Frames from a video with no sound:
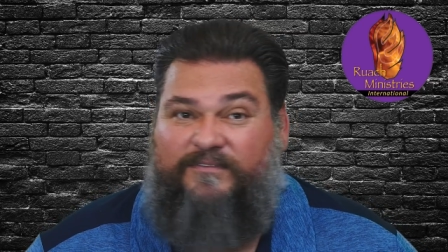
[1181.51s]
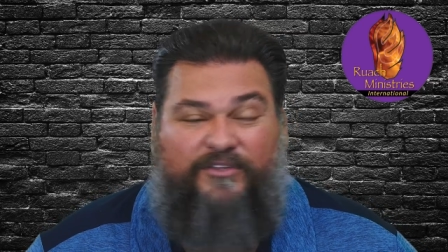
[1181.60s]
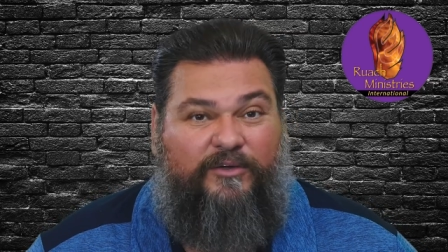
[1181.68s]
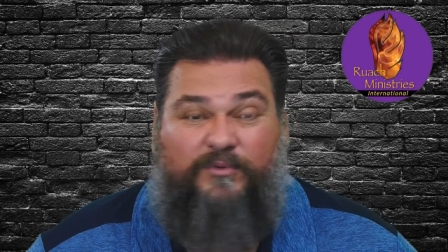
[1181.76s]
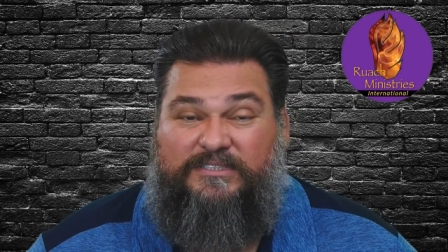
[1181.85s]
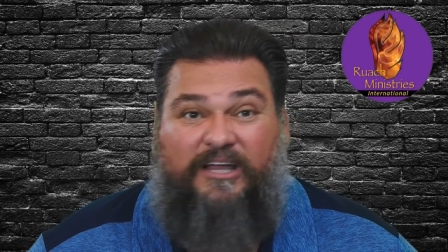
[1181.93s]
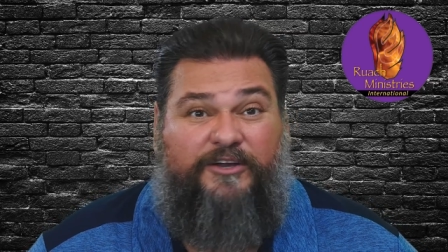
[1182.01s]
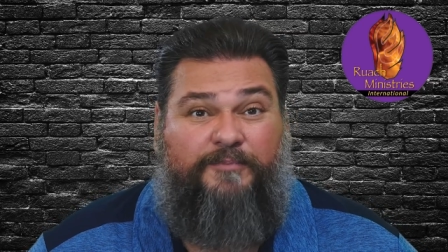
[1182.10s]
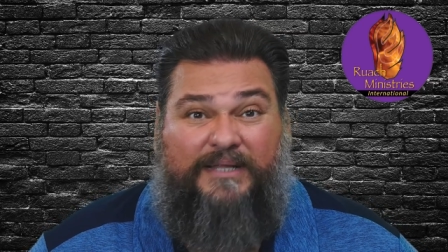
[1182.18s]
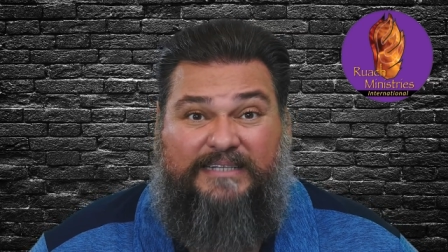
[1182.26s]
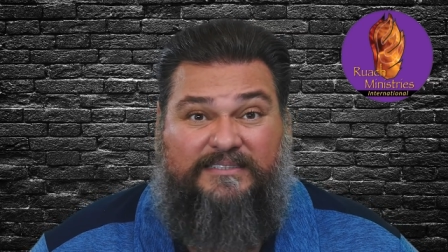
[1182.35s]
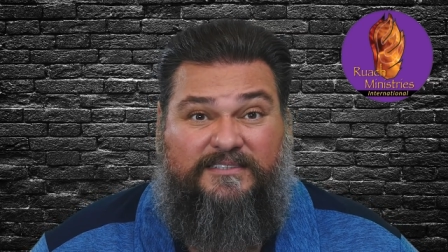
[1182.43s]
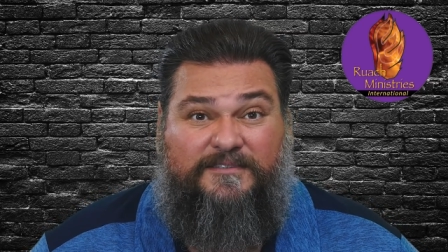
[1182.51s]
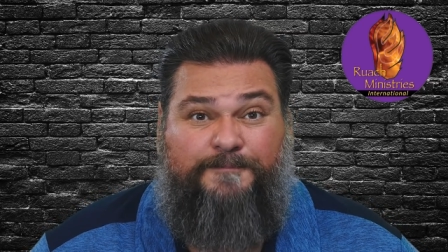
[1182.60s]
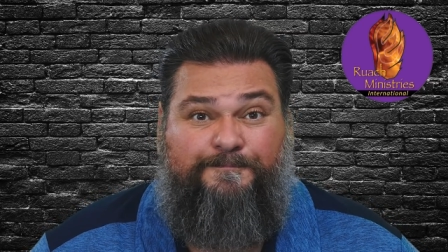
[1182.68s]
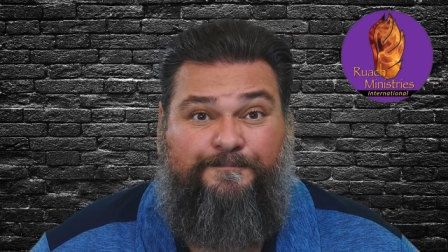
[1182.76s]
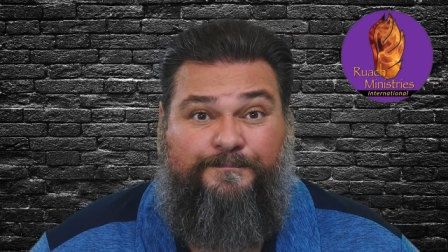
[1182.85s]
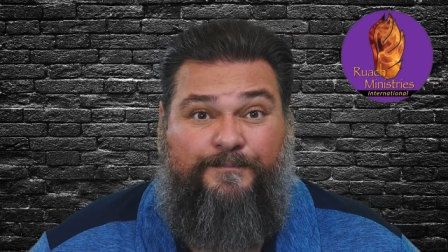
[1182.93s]
It was not your place.
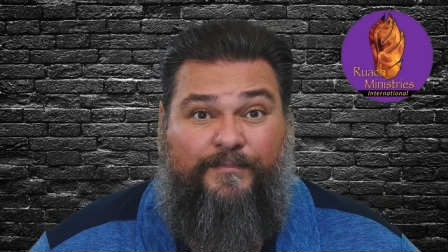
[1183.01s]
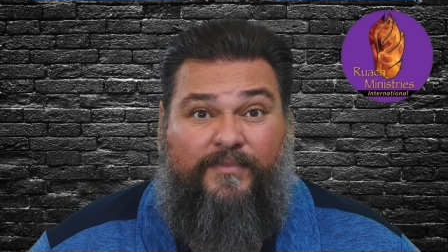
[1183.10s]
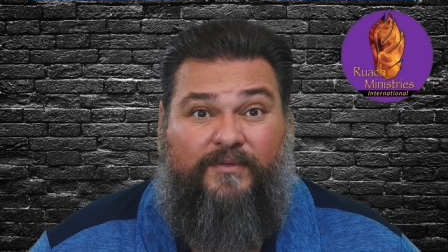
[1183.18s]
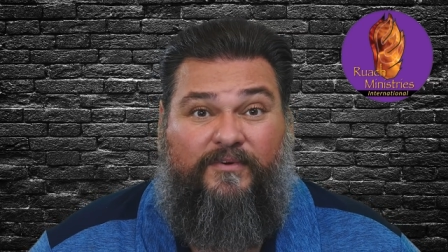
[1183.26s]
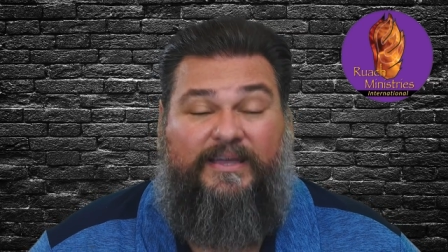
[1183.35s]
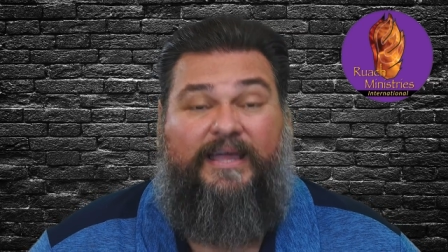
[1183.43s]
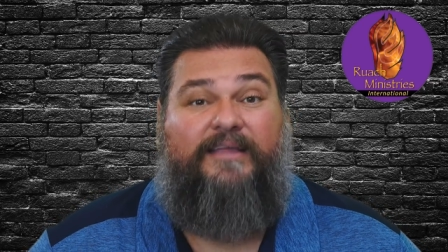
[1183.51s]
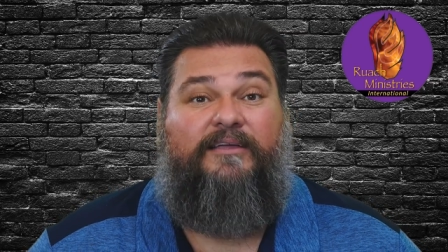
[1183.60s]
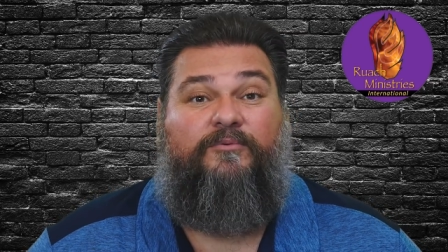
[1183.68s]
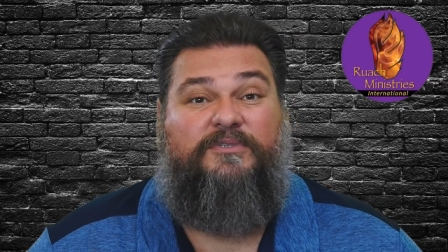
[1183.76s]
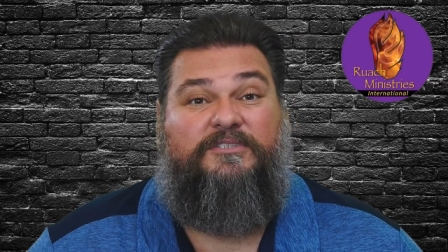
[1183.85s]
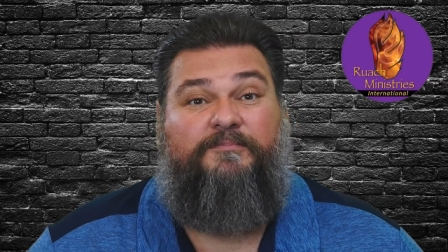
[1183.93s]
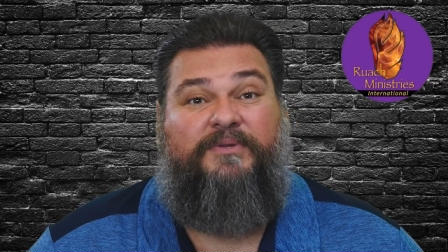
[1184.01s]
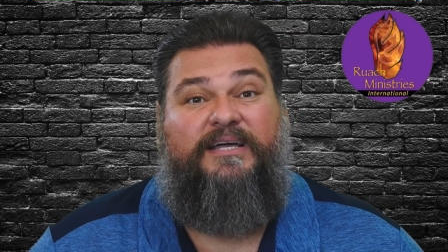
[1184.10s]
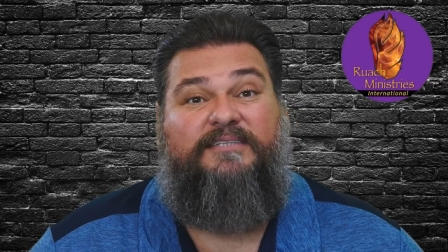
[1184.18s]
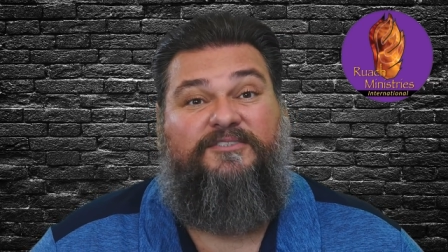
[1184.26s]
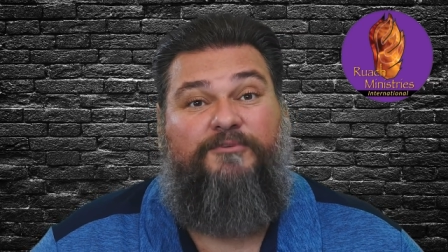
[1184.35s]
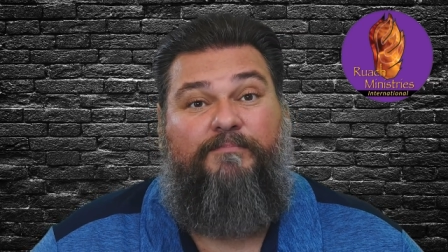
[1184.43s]
Okay, it was the
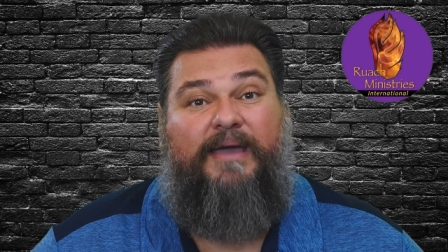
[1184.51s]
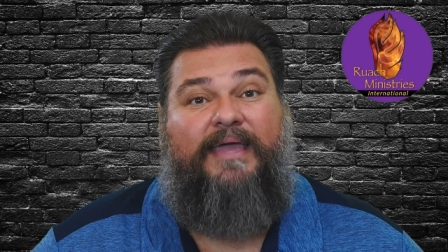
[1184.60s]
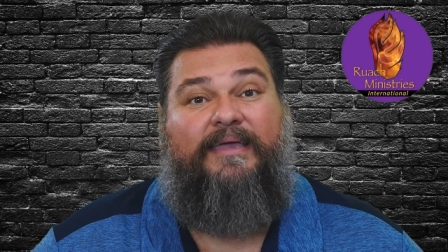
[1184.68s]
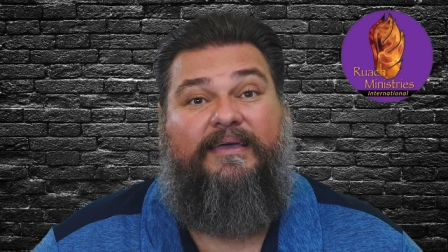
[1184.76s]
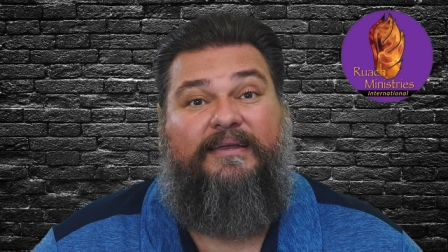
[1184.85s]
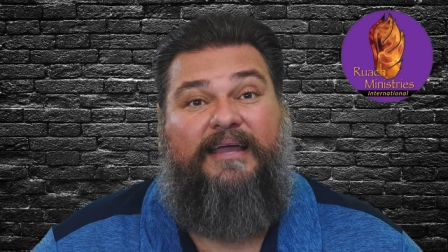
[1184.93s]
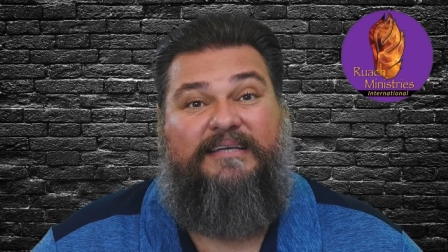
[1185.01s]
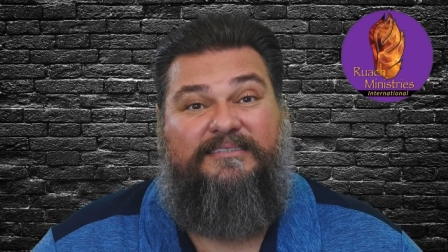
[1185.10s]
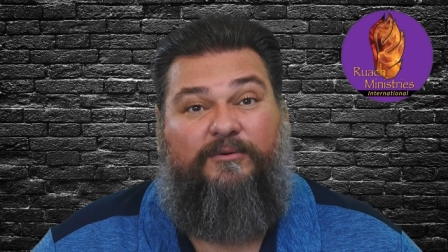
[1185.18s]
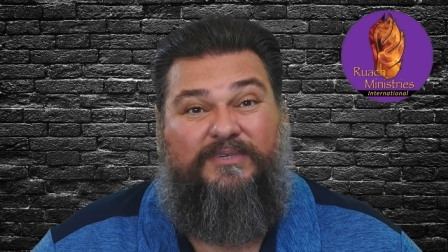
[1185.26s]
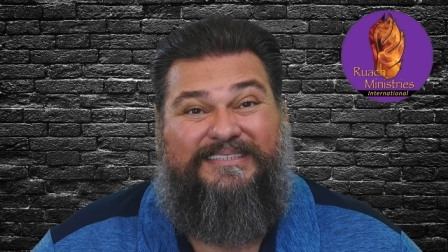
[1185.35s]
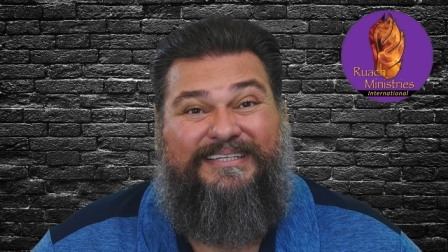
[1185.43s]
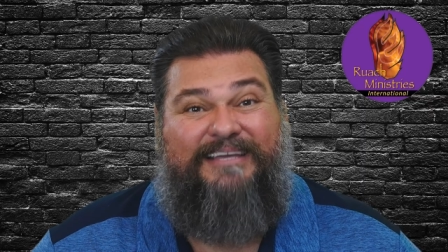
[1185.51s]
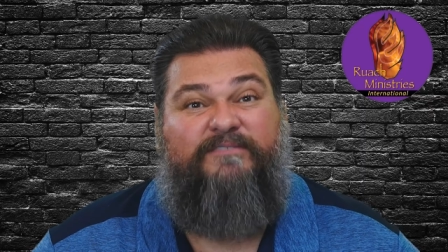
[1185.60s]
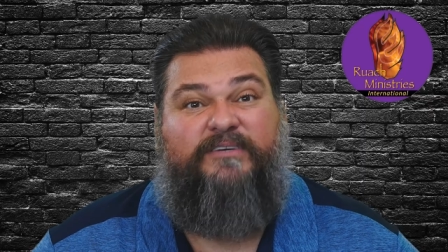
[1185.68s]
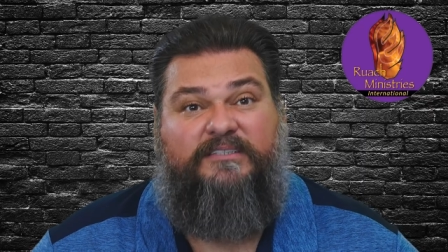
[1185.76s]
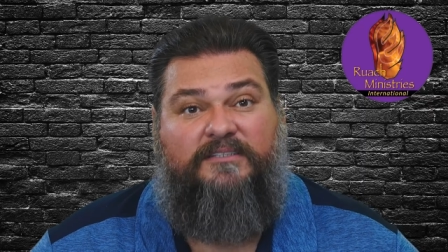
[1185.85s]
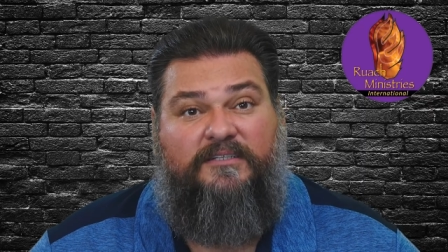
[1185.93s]
place to make it as it was
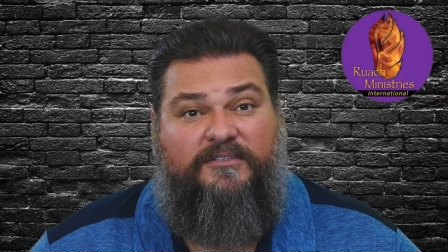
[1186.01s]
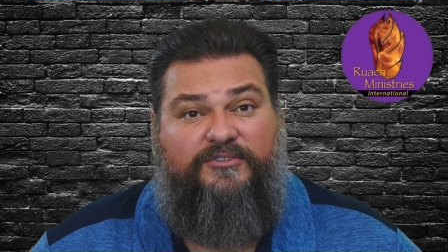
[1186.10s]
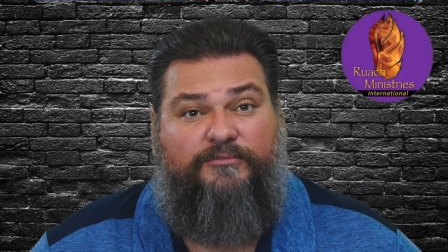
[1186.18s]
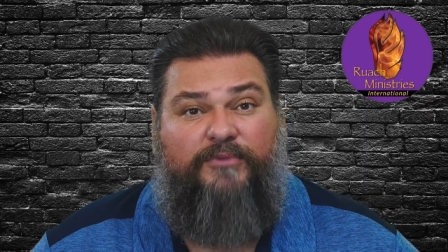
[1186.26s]
given to